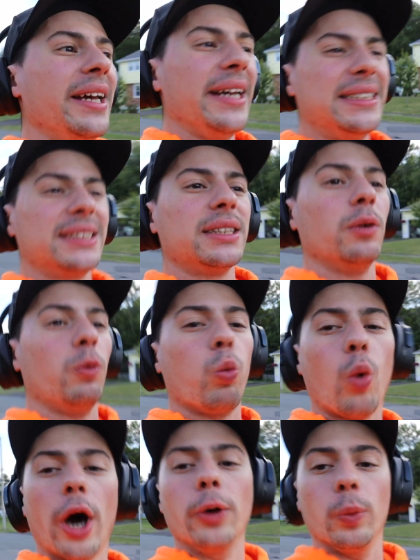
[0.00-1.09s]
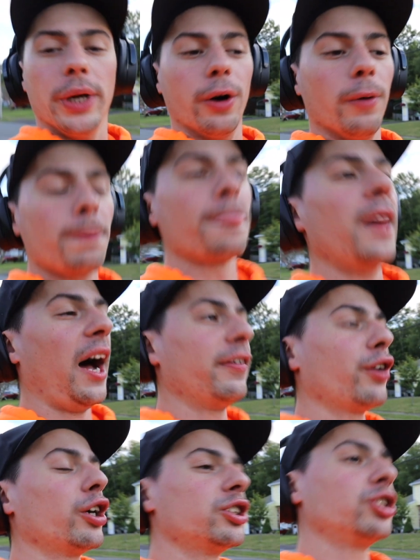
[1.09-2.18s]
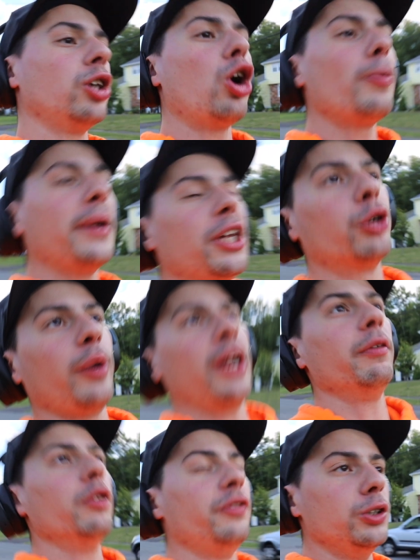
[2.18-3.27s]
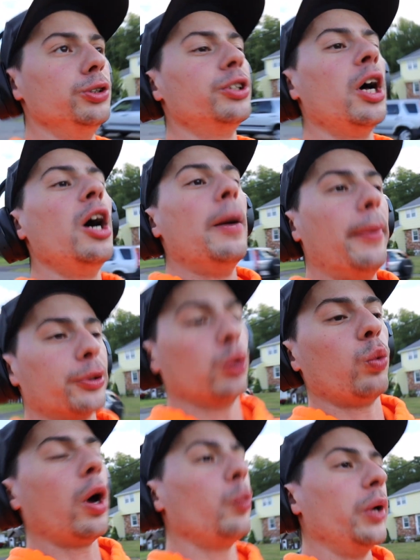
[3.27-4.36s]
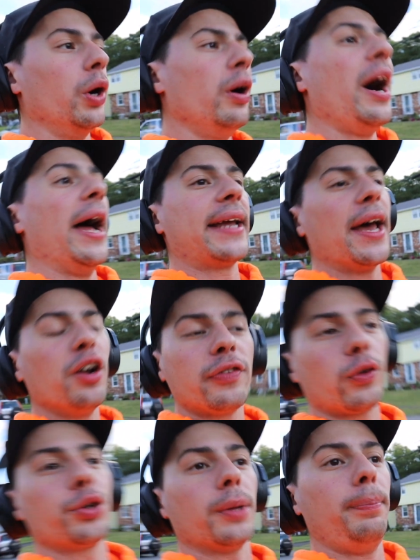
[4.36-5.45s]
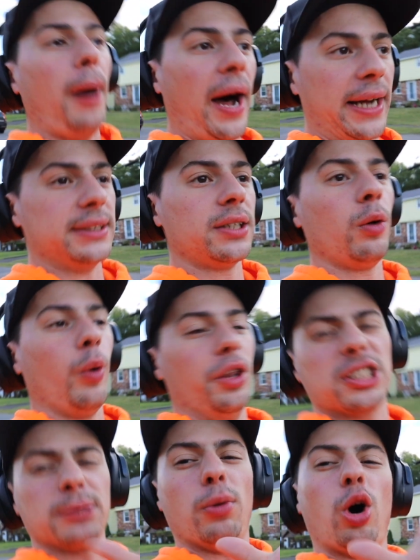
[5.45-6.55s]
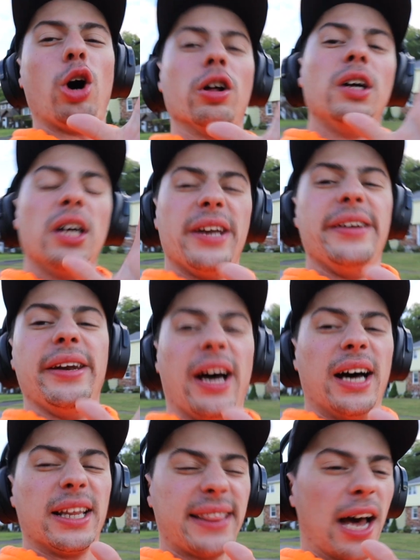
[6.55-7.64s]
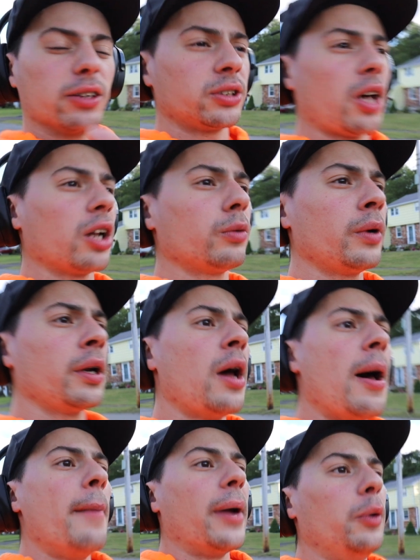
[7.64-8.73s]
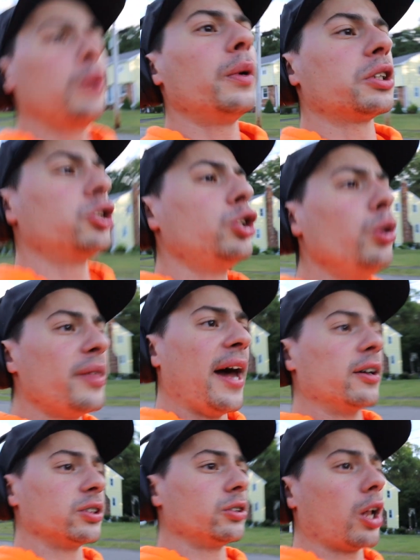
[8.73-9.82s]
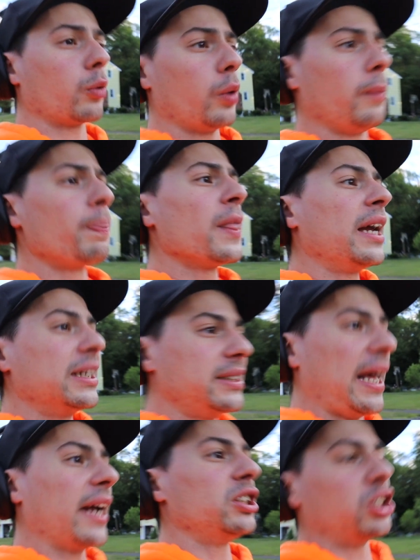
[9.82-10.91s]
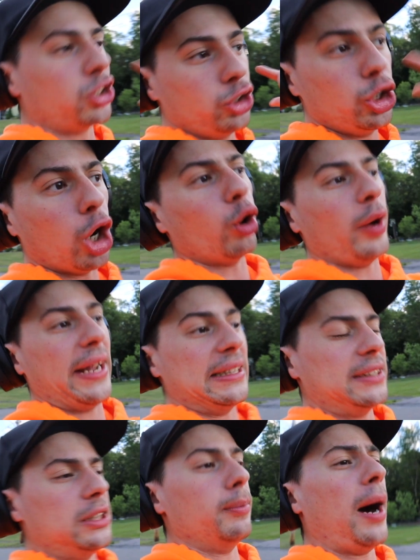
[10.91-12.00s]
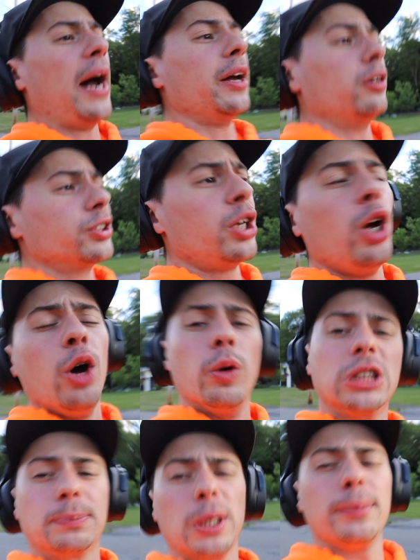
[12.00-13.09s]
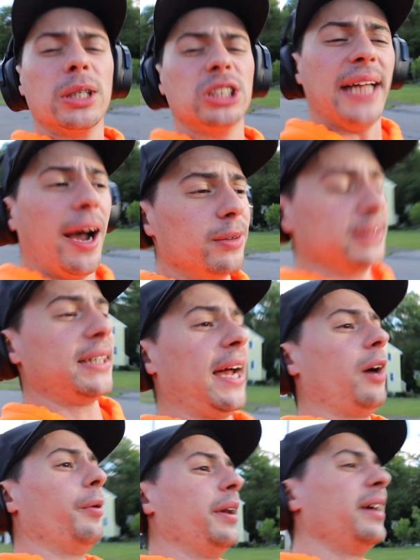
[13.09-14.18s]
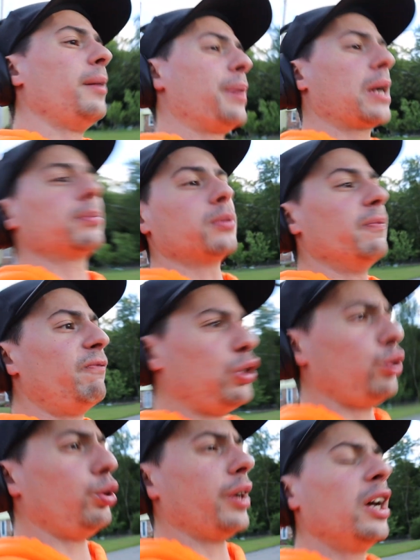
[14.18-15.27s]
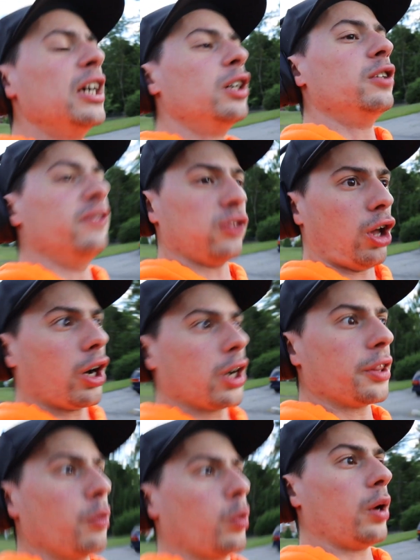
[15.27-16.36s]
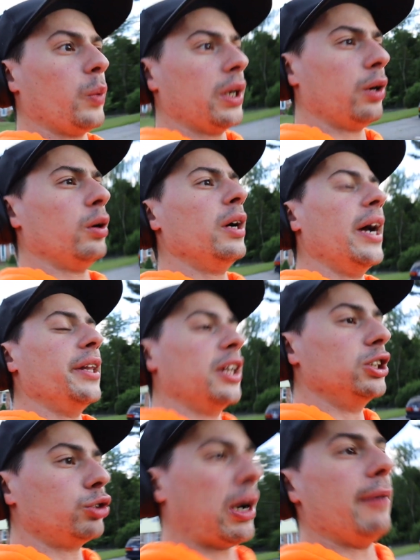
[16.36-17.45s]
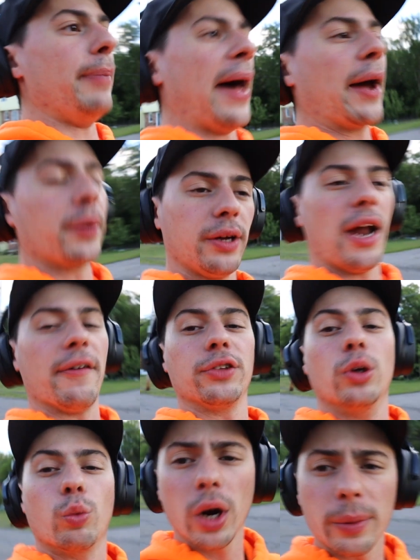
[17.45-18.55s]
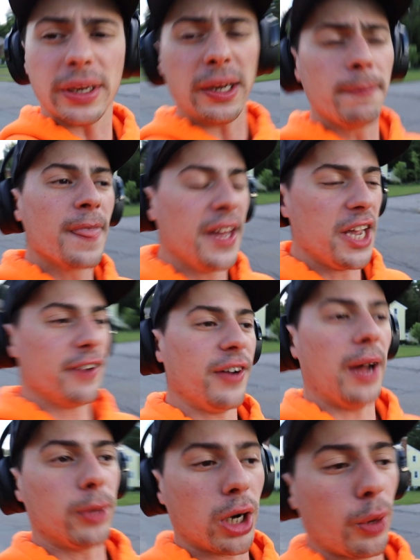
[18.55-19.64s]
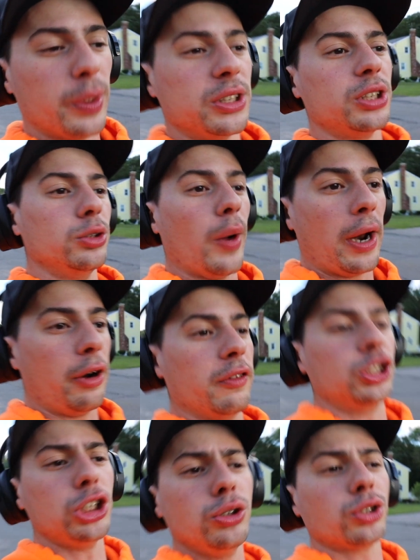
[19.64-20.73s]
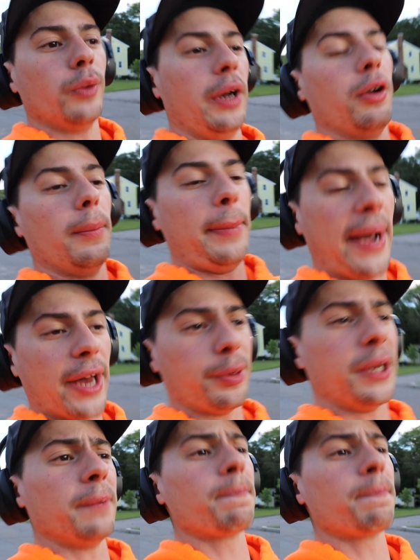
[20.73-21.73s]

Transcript: It's the One Wheel. I've heard so many great reviews about the One Wheel. I can afford the pint one, the small $1,000 one, but I really want the $2,000 one because I can just go 18 miles, which is pretty much downtown, pick up some food, vlog on the One Wheel, and then drive back without having to worry if I'm going to run out of juice, run out of battery.